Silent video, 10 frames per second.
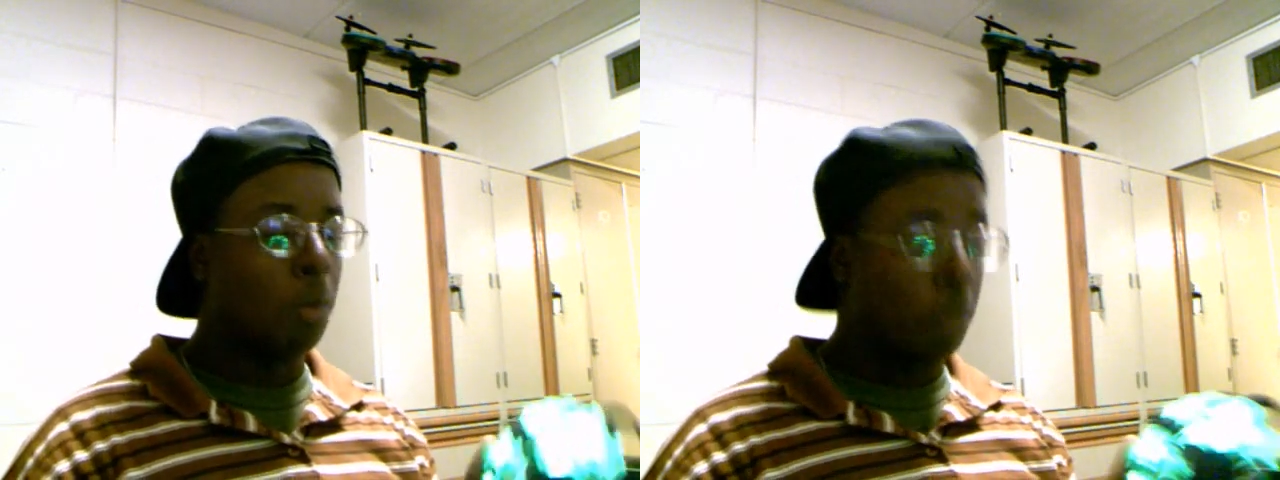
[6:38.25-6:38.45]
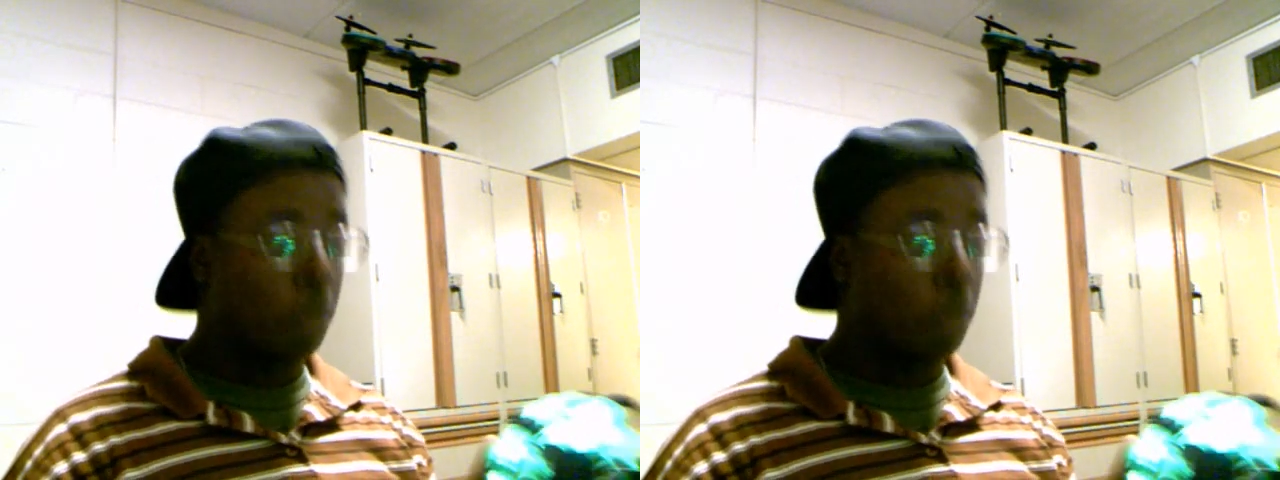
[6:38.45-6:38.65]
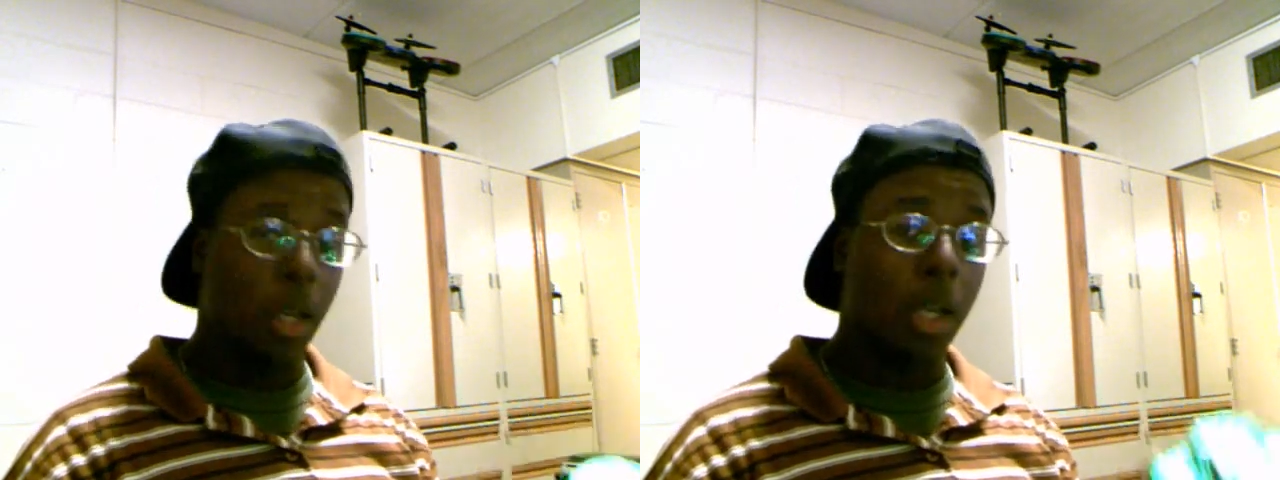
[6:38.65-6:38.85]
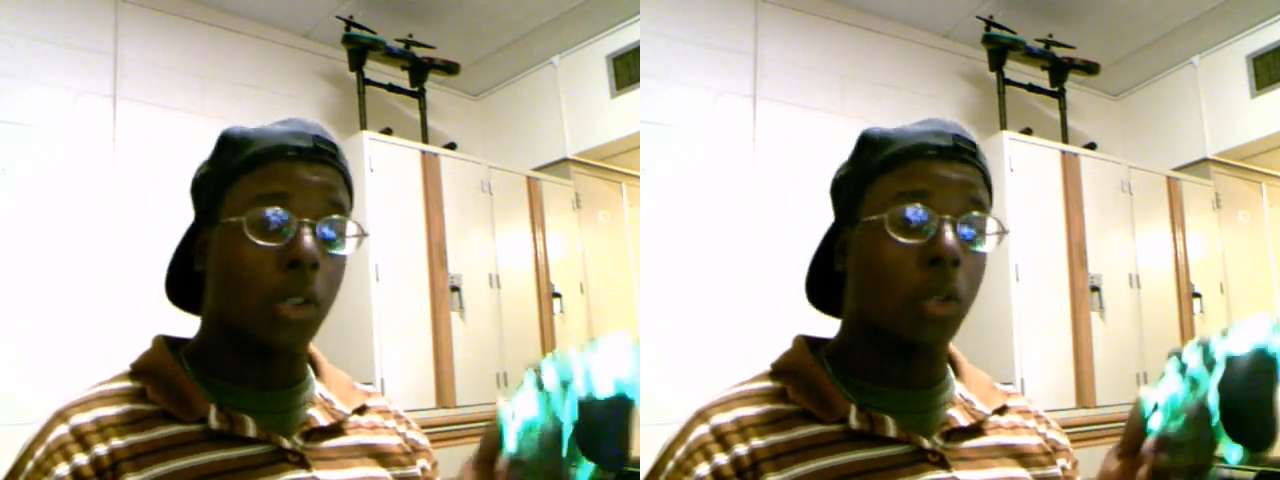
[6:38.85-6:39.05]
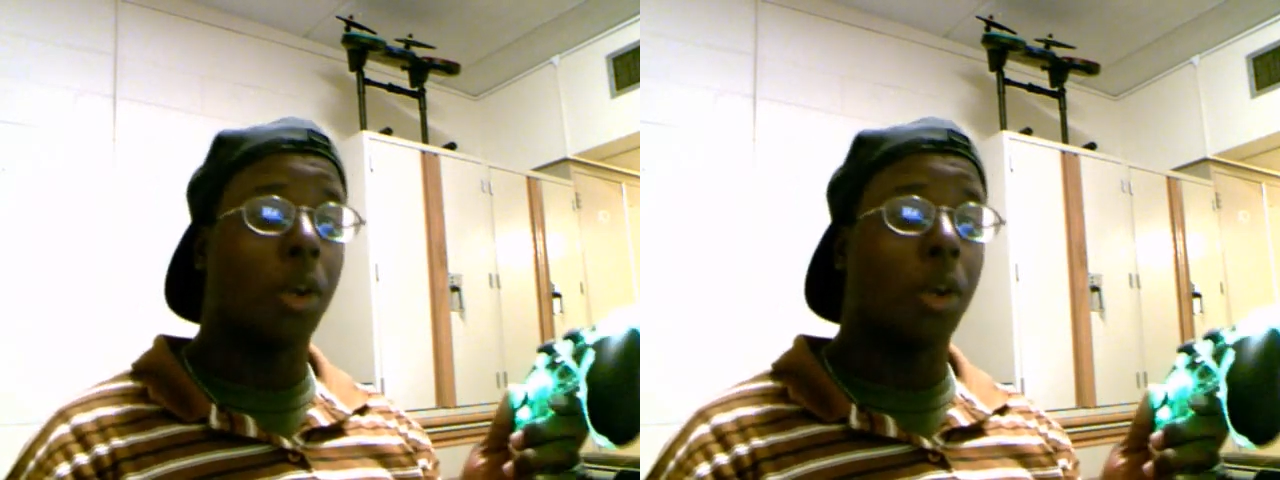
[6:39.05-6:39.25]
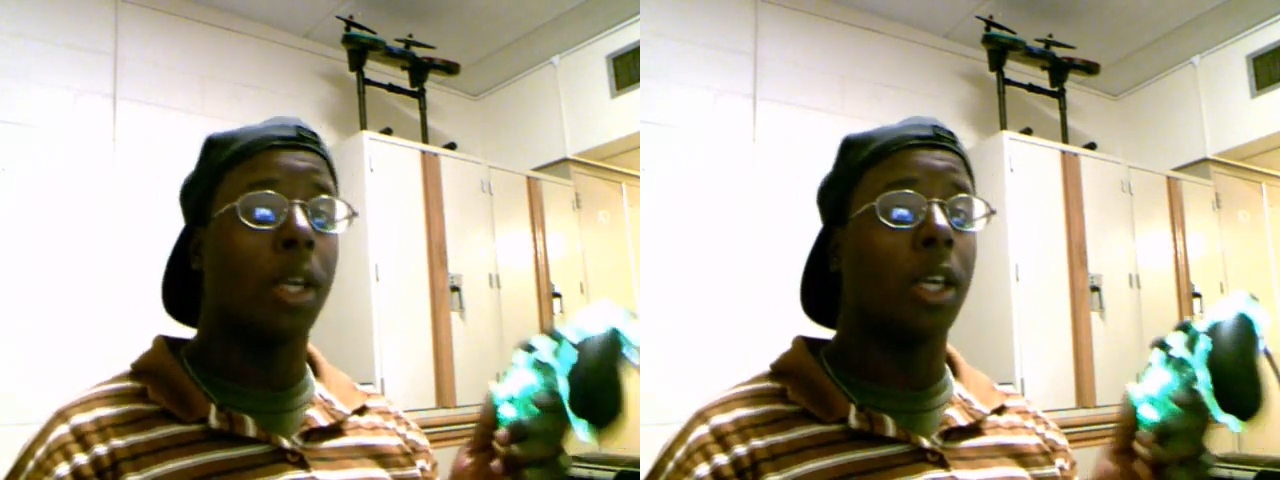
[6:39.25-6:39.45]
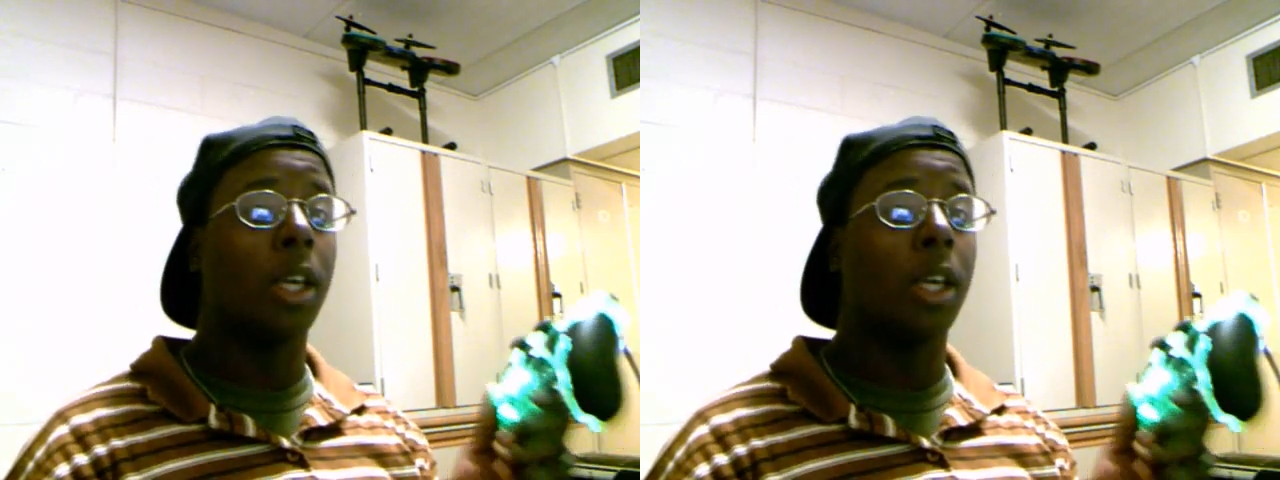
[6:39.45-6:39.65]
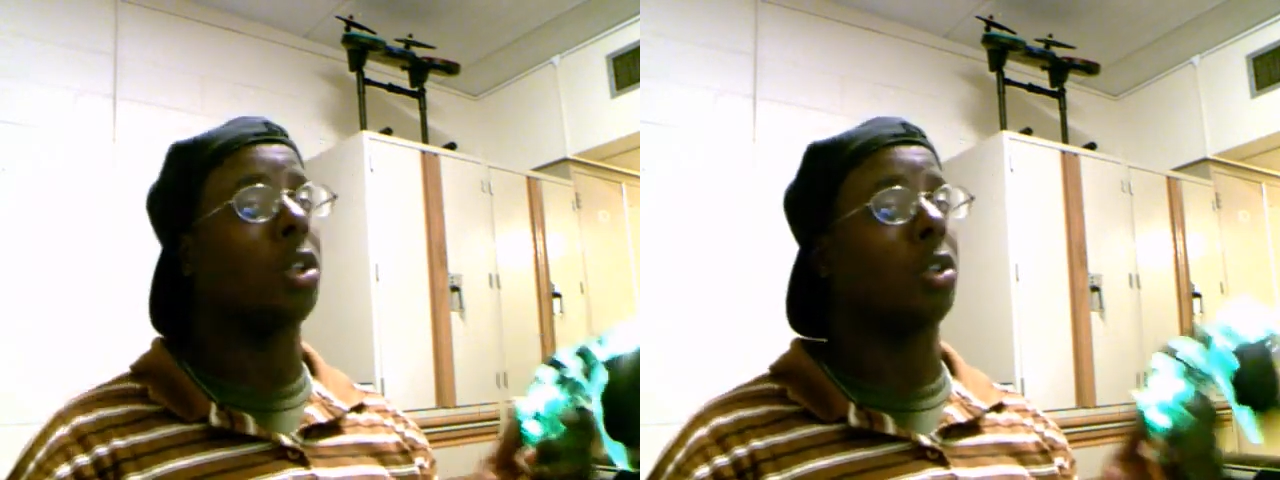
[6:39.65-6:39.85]
But I do recommend
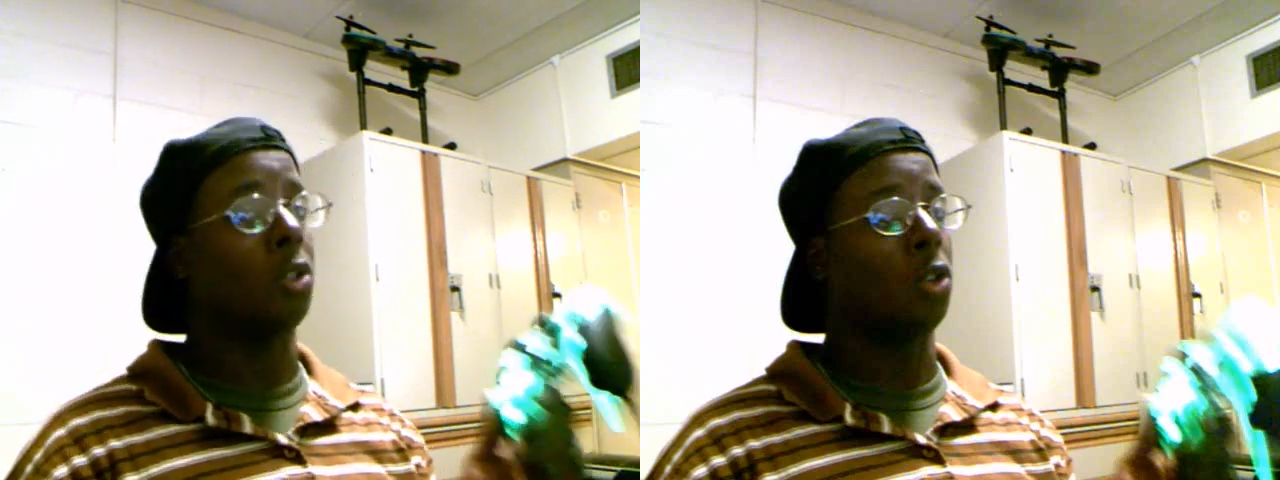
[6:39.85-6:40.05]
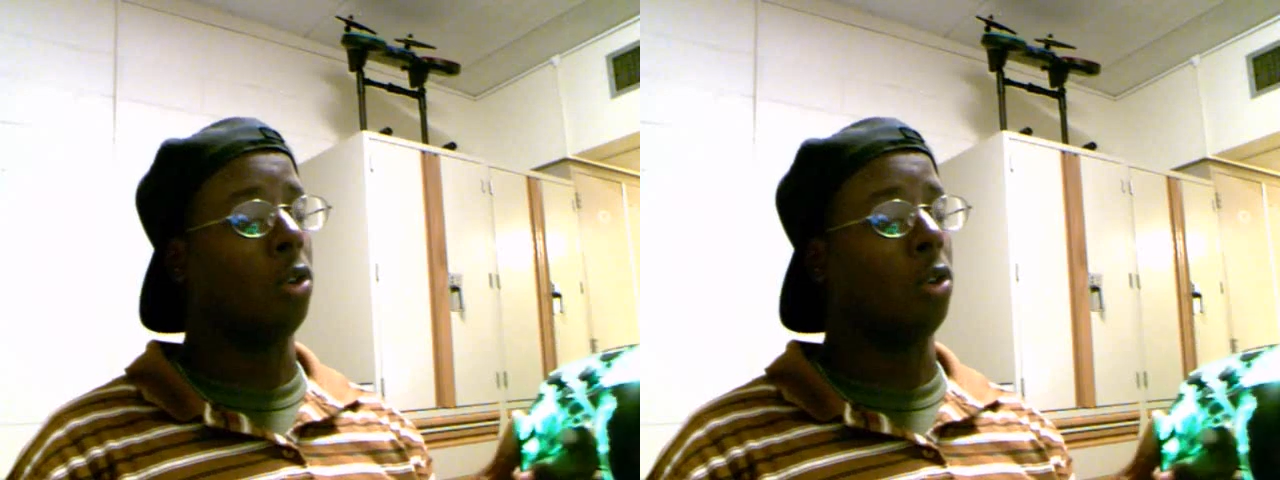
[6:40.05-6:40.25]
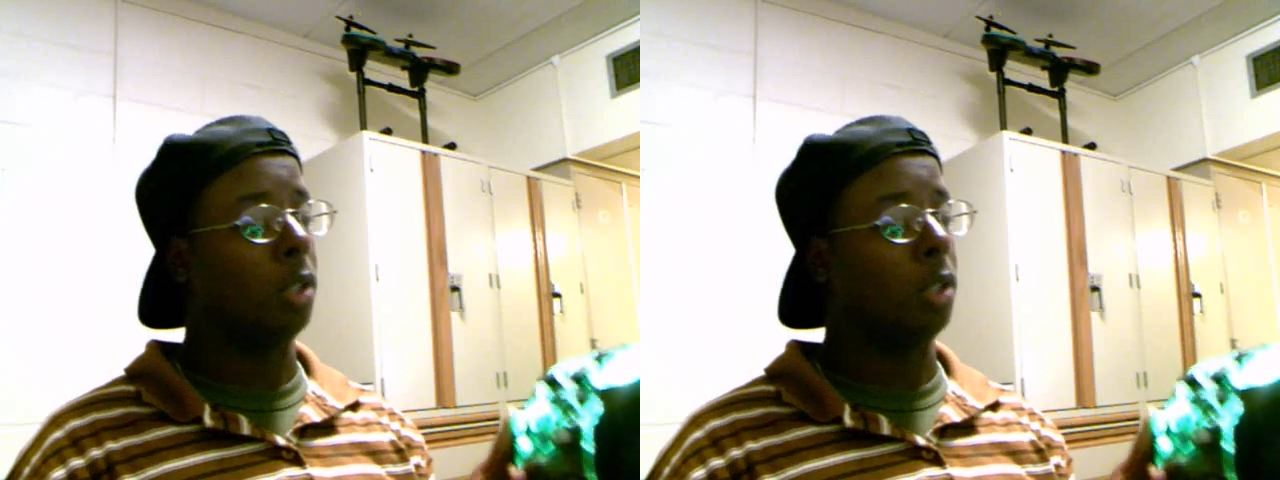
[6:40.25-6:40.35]
getting another controller.